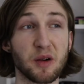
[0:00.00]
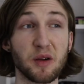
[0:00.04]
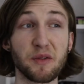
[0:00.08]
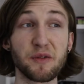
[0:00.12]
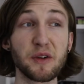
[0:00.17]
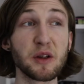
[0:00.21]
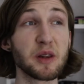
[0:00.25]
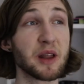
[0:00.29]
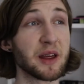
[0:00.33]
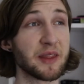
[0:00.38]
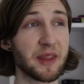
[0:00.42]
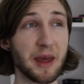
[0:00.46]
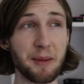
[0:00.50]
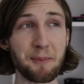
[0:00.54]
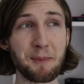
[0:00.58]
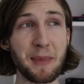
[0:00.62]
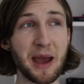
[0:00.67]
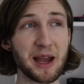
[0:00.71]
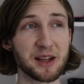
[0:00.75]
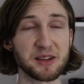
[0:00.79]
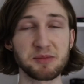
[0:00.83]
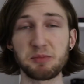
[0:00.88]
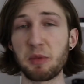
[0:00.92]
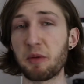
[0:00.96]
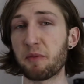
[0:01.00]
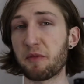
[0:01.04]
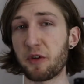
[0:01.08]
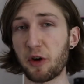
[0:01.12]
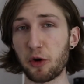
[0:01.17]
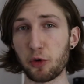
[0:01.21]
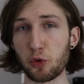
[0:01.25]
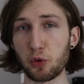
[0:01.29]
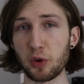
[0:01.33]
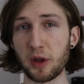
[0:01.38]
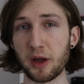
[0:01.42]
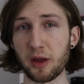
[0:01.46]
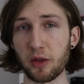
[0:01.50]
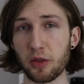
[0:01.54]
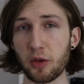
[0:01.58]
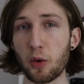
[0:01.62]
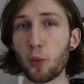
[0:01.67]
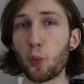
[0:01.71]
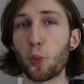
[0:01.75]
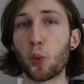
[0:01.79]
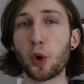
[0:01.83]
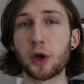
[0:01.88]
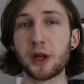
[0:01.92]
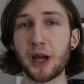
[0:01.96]
I feel like that maximum focal length
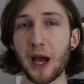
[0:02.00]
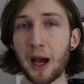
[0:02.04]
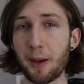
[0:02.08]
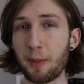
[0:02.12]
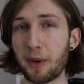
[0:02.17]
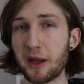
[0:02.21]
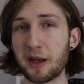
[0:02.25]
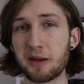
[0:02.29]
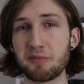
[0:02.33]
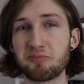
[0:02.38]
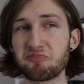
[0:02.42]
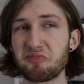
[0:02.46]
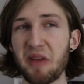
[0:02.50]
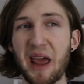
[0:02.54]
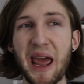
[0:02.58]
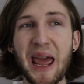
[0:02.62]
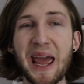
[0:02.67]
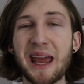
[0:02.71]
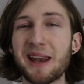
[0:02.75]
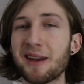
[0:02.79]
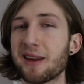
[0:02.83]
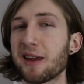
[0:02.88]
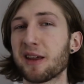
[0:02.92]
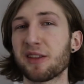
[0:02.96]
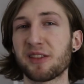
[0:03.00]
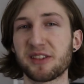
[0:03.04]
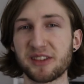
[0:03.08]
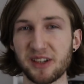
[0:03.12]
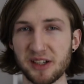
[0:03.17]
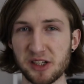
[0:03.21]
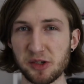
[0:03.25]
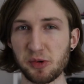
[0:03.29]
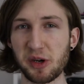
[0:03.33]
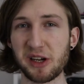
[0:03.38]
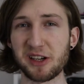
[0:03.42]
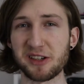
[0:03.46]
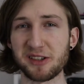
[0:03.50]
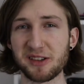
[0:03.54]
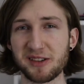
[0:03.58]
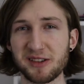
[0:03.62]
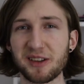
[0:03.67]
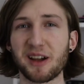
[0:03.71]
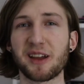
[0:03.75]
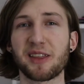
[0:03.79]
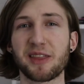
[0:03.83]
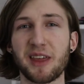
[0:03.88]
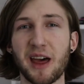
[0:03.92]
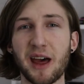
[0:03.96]
would come in handy in situations
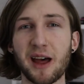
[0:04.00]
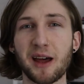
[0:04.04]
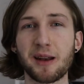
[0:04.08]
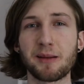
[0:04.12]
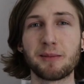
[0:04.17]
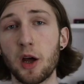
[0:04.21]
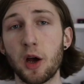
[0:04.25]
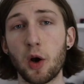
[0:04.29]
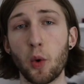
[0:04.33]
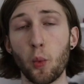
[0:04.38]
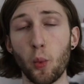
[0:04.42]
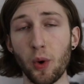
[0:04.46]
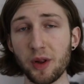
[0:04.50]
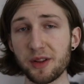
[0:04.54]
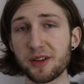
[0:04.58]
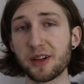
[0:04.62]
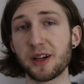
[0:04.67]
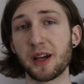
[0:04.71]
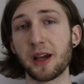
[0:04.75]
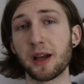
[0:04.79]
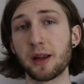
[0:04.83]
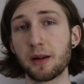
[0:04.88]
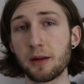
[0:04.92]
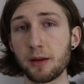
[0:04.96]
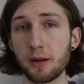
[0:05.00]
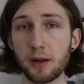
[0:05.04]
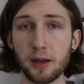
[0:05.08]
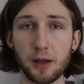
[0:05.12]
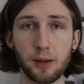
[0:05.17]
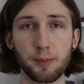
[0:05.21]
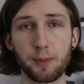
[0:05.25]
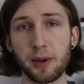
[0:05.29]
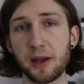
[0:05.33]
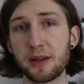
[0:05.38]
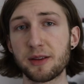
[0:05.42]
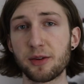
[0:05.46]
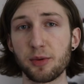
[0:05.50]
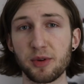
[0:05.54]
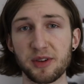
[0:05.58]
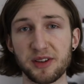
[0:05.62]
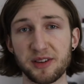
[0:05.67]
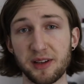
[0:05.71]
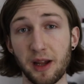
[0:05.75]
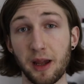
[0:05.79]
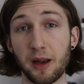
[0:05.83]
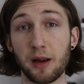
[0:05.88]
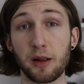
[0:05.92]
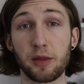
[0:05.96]
like that. Once again, compared to a
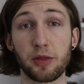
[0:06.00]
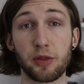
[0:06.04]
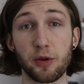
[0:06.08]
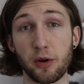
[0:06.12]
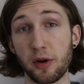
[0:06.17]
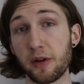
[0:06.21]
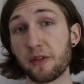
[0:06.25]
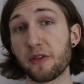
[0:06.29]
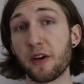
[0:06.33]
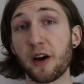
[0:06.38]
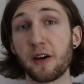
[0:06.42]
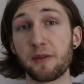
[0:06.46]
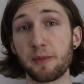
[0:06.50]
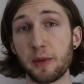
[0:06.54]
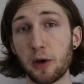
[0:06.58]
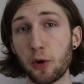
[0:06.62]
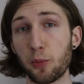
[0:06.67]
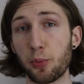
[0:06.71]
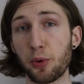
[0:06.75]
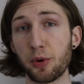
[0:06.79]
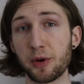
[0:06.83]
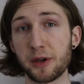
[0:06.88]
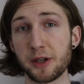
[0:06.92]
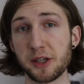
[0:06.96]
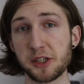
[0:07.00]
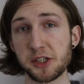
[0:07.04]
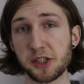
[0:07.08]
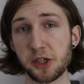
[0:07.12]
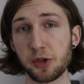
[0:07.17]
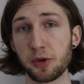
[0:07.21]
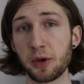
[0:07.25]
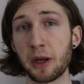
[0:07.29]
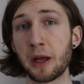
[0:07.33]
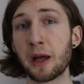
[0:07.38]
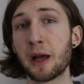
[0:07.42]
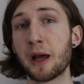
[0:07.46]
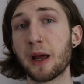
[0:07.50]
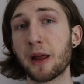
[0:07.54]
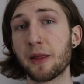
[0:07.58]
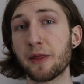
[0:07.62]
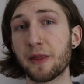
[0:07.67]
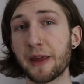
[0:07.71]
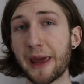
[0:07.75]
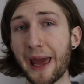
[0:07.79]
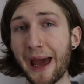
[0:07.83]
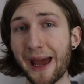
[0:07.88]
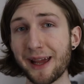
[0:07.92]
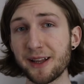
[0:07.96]
standard 35mm point and shoot,
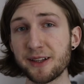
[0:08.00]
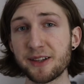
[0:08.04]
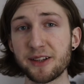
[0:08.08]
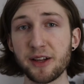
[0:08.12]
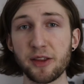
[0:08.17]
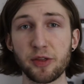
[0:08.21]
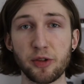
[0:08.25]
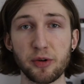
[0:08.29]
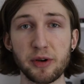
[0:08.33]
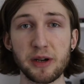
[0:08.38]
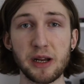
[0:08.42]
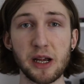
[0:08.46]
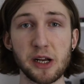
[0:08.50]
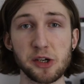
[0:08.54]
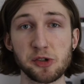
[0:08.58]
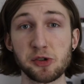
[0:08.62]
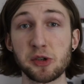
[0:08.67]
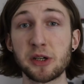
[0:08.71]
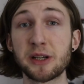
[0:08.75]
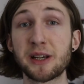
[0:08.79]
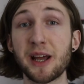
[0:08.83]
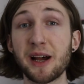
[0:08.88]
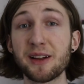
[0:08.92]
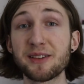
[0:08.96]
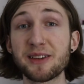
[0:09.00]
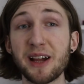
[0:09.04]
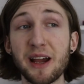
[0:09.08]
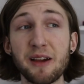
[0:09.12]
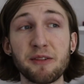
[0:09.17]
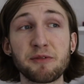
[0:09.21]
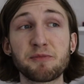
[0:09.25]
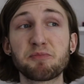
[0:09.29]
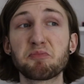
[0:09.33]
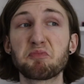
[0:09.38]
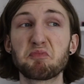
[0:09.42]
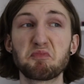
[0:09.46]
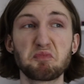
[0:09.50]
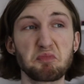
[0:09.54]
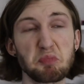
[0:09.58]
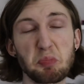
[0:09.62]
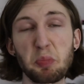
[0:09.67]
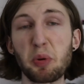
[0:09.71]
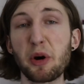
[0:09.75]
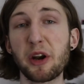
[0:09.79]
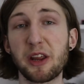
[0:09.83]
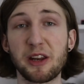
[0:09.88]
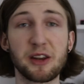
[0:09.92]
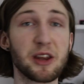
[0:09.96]
the AZ-300 does have
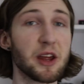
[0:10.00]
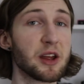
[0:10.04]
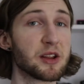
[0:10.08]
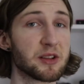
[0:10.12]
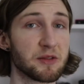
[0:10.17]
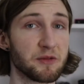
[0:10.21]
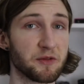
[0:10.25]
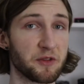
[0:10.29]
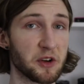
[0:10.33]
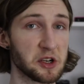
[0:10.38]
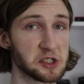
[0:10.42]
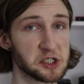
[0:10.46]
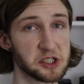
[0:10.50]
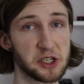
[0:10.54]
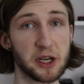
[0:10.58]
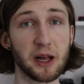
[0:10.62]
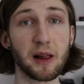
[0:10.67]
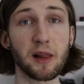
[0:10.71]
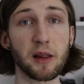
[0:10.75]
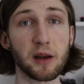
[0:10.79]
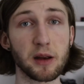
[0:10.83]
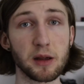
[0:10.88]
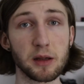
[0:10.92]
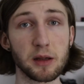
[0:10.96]
pretty decent functionality.